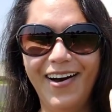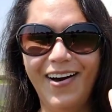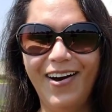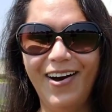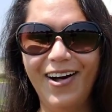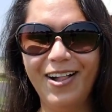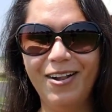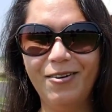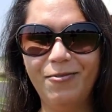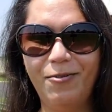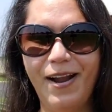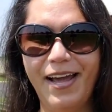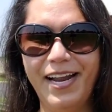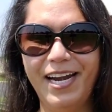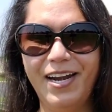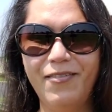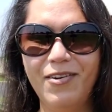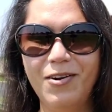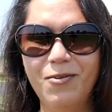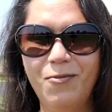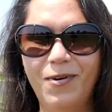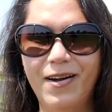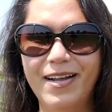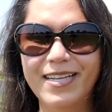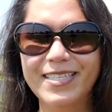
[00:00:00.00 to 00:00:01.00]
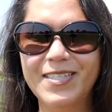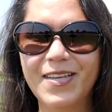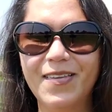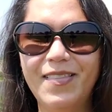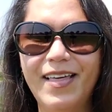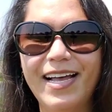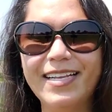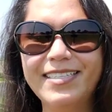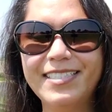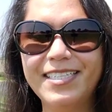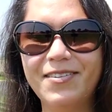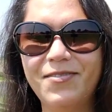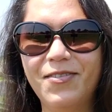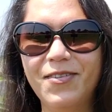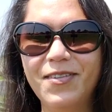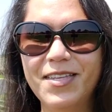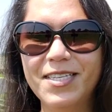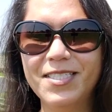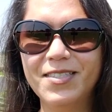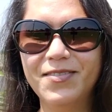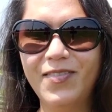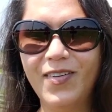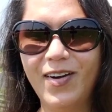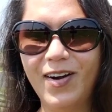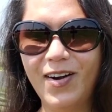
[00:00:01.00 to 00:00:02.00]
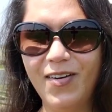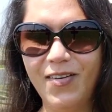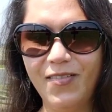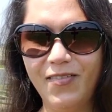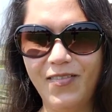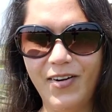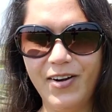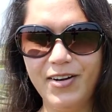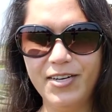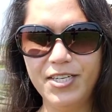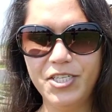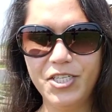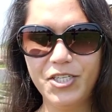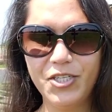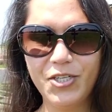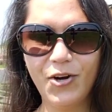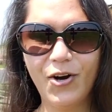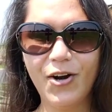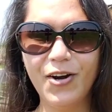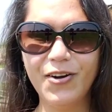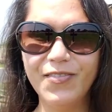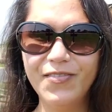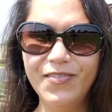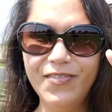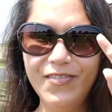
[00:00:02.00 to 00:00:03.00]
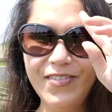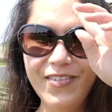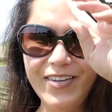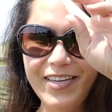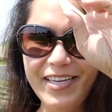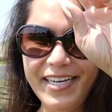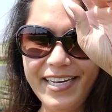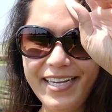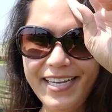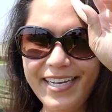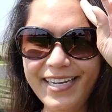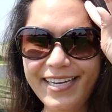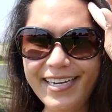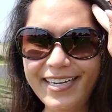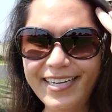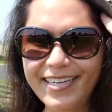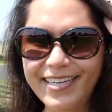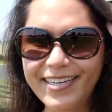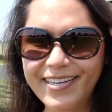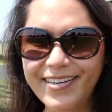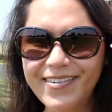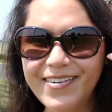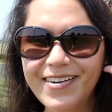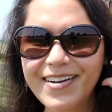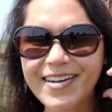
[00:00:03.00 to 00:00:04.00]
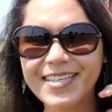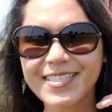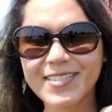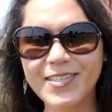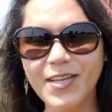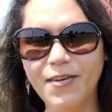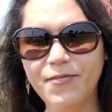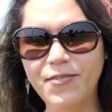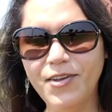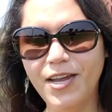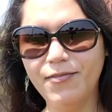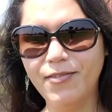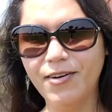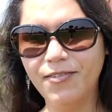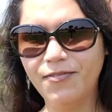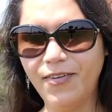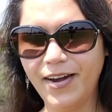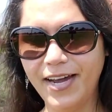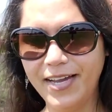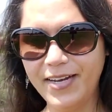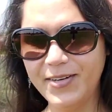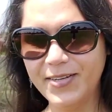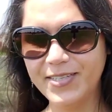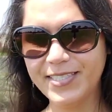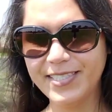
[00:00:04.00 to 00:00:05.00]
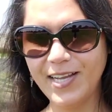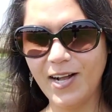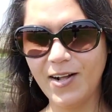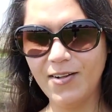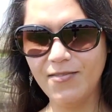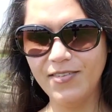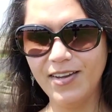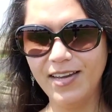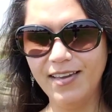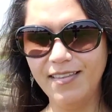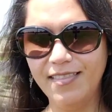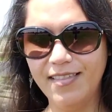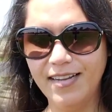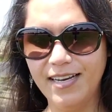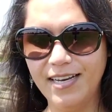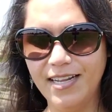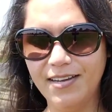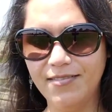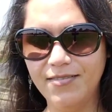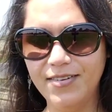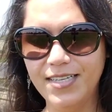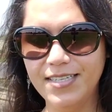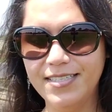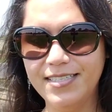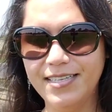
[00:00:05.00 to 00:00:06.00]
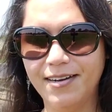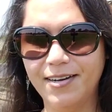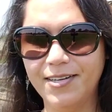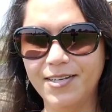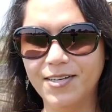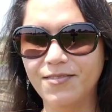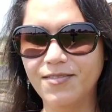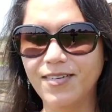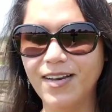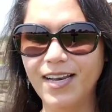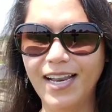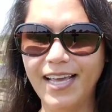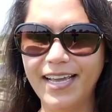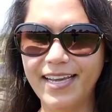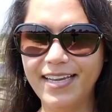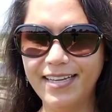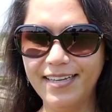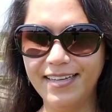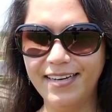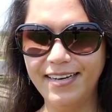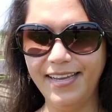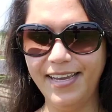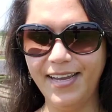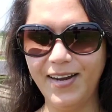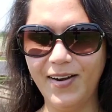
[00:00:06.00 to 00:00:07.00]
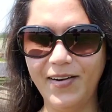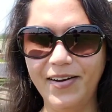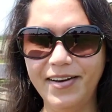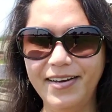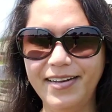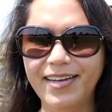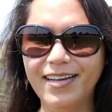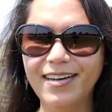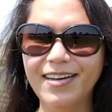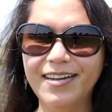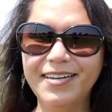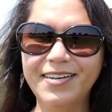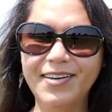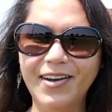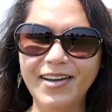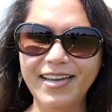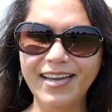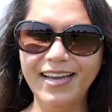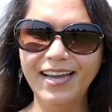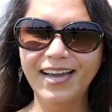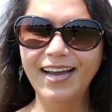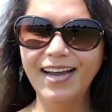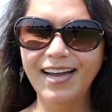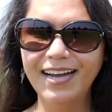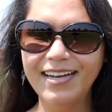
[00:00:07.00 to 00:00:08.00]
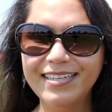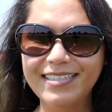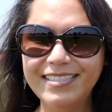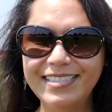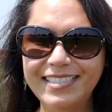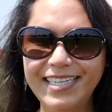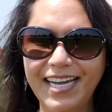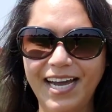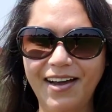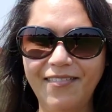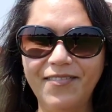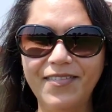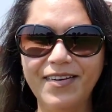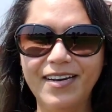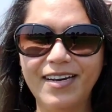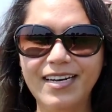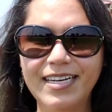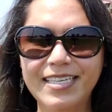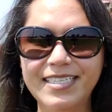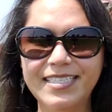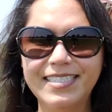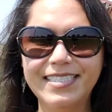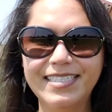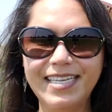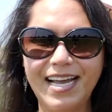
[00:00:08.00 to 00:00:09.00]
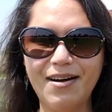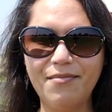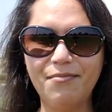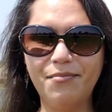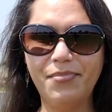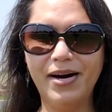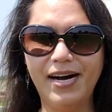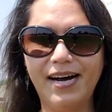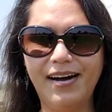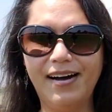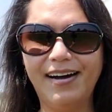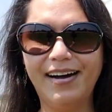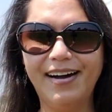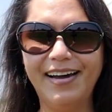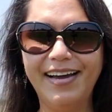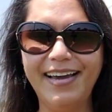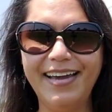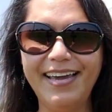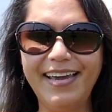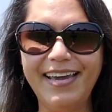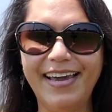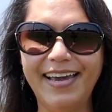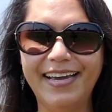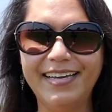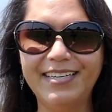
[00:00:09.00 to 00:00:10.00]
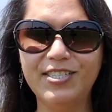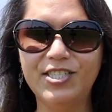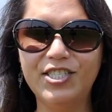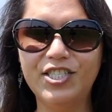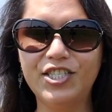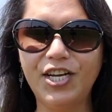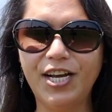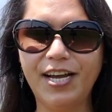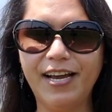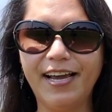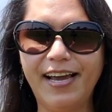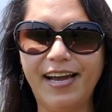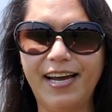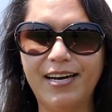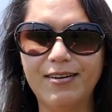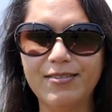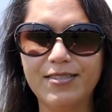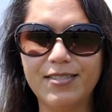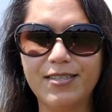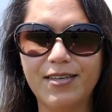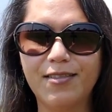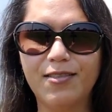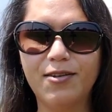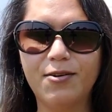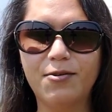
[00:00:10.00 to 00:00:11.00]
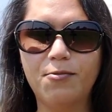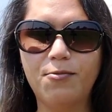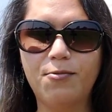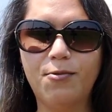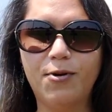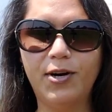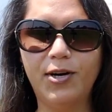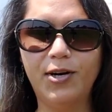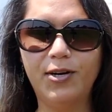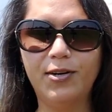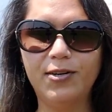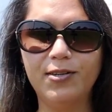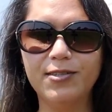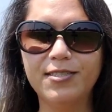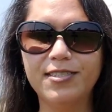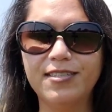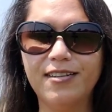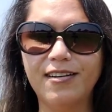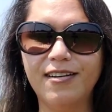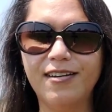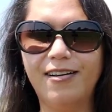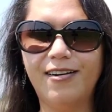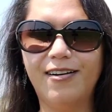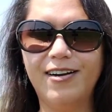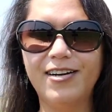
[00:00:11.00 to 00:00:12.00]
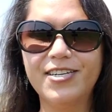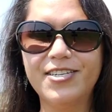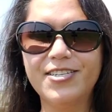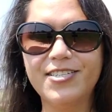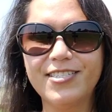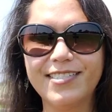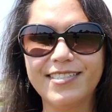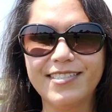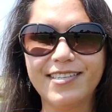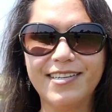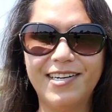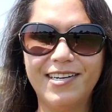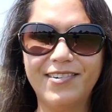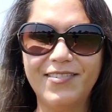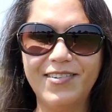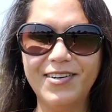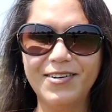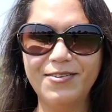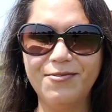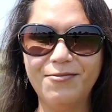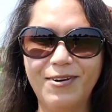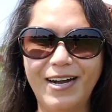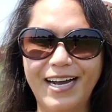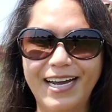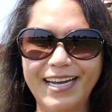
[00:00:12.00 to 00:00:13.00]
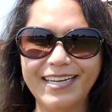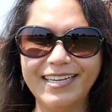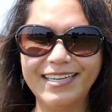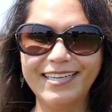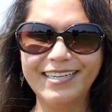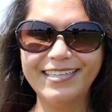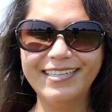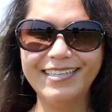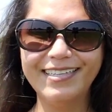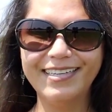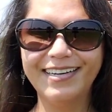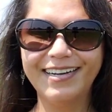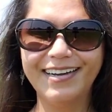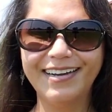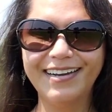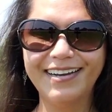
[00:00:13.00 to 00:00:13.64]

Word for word: all right everyone so that's it for this very very short video so if you ever find yourself in the lovely town of Lincoln here in Illinois definitely stop by and check out the world's largest covered wagon